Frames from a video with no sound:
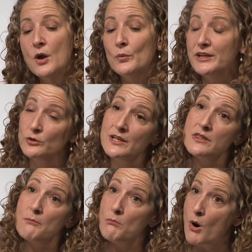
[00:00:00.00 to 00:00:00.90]
When you're
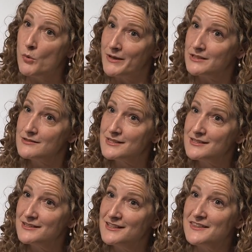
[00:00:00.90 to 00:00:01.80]
in the
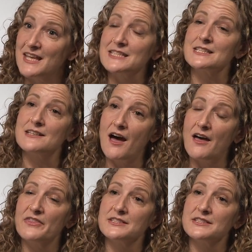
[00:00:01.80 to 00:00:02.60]
moment, that's not